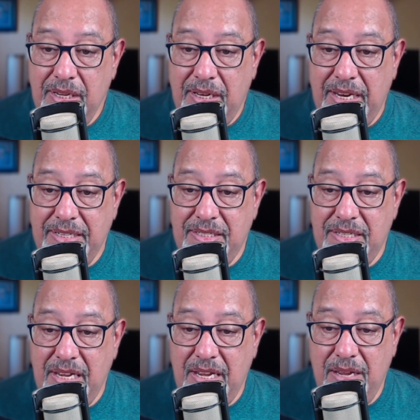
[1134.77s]
Let's
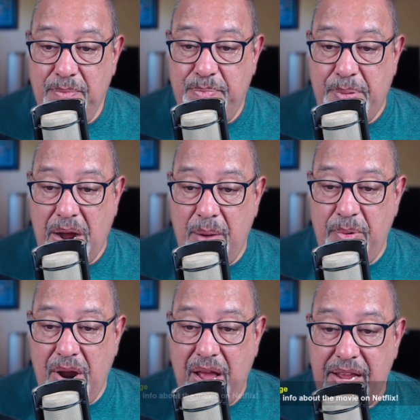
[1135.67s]
see,
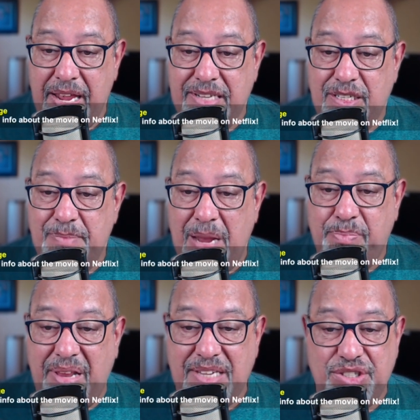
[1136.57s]
Barbara, it's my
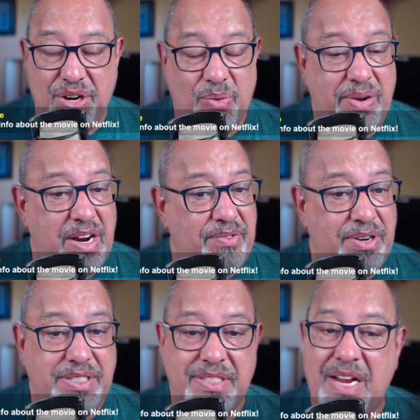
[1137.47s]
pleasure. Whenever
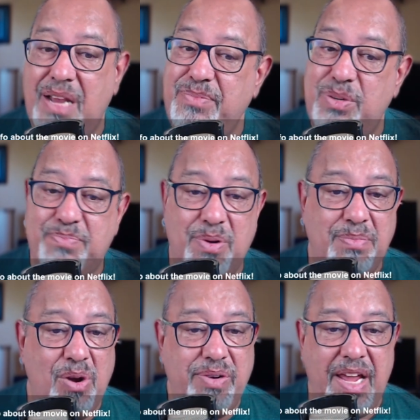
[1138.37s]
it's time to
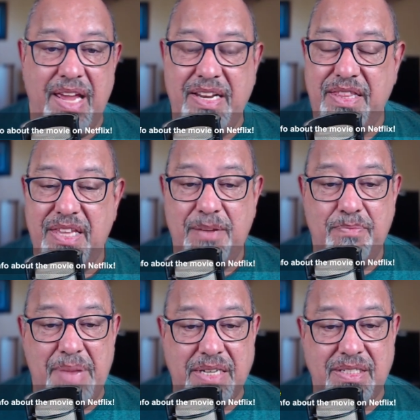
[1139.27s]
promote
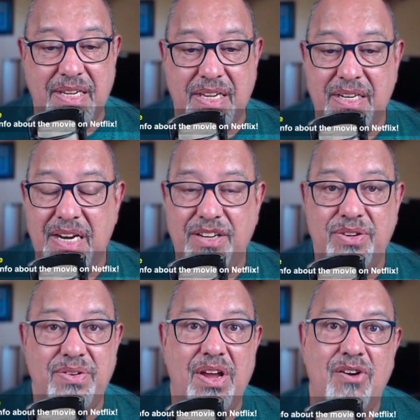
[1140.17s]
anything Mexican,
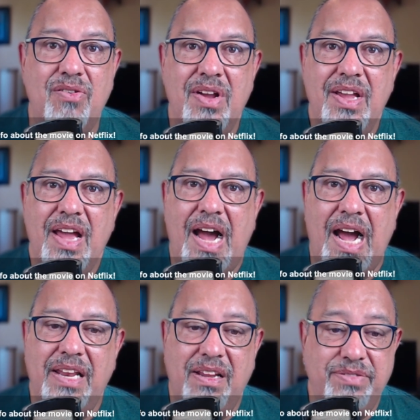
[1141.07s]
you know,
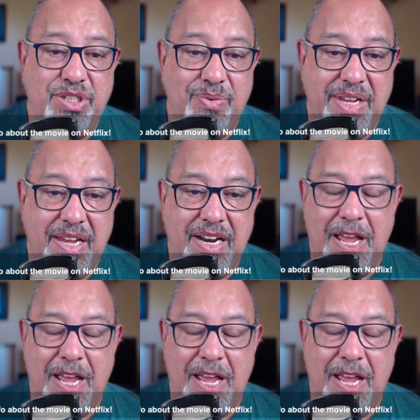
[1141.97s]
I love doing it.